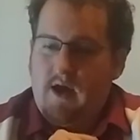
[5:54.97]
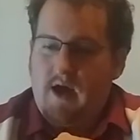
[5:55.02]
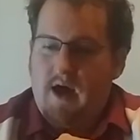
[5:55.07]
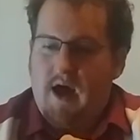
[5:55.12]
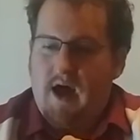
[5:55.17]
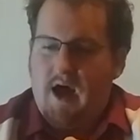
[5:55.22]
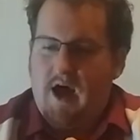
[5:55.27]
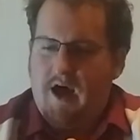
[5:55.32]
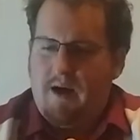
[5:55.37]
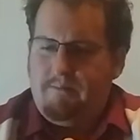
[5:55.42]

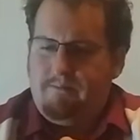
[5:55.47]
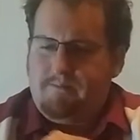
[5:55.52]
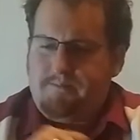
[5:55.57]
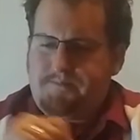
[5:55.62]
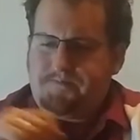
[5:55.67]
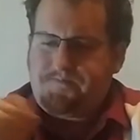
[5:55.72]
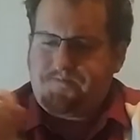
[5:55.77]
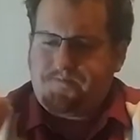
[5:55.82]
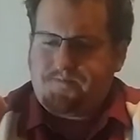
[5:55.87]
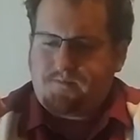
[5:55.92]

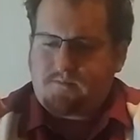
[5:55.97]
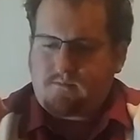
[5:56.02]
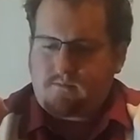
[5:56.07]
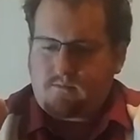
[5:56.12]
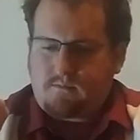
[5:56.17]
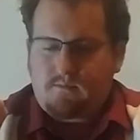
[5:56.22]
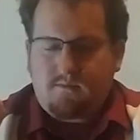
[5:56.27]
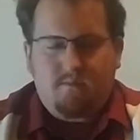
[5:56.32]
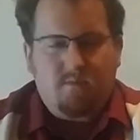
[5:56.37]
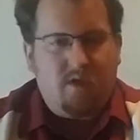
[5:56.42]

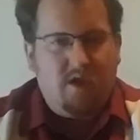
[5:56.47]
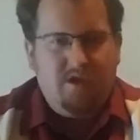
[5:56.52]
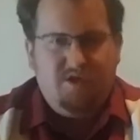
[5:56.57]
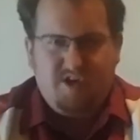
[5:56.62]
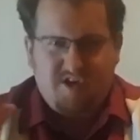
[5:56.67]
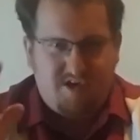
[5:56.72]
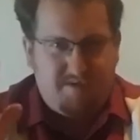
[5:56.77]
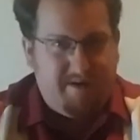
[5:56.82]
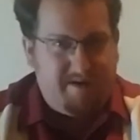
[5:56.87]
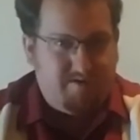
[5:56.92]

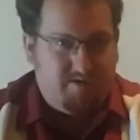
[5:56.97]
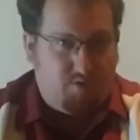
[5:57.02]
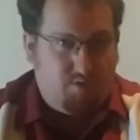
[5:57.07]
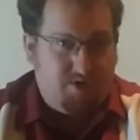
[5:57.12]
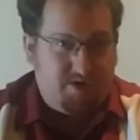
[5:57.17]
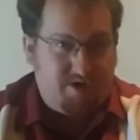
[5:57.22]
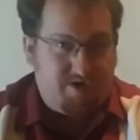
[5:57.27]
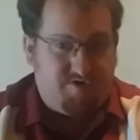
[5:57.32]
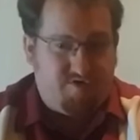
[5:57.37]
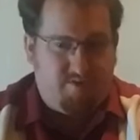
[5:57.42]
Just depends on
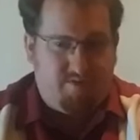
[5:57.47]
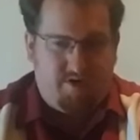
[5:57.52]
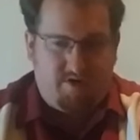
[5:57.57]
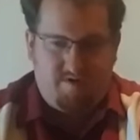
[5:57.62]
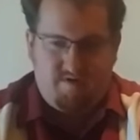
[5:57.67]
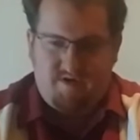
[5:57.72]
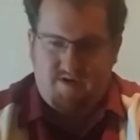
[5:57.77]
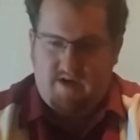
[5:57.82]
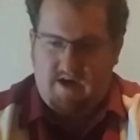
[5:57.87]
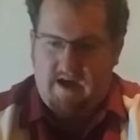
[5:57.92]
what
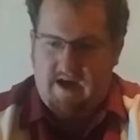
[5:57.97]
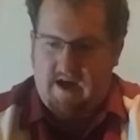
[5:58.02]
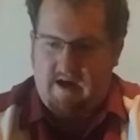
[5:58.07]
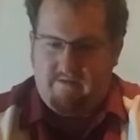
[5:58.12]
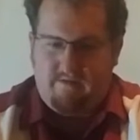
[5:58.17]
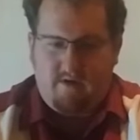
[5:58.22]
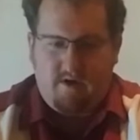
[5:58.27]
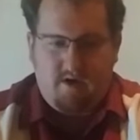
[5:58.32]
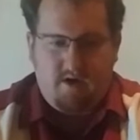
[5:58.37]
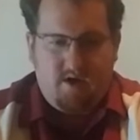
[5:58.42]
distributors you
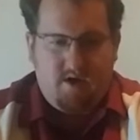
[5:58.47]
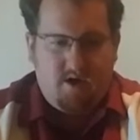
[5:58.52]
have.